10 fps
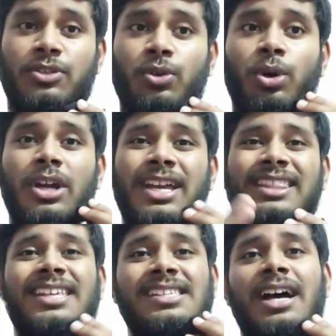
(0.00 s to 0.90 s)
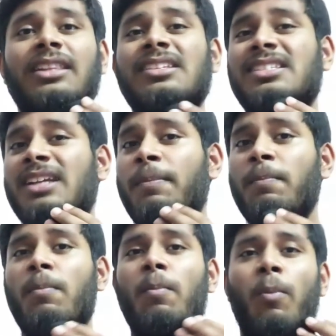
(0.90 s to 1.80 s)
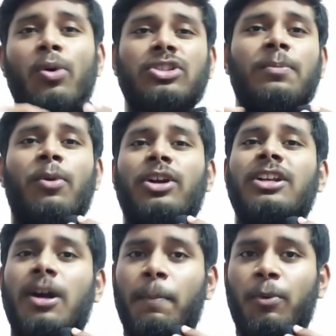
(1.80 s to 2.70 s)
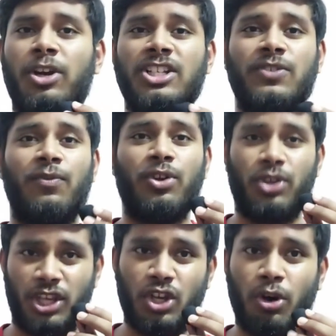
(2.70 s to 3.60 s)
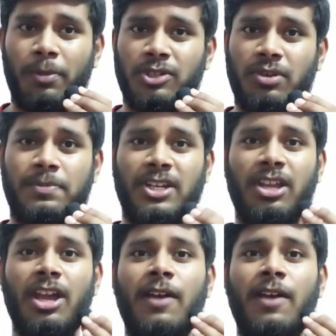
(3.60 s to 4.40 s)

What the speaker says: So these are the some most important components for your e-commerce website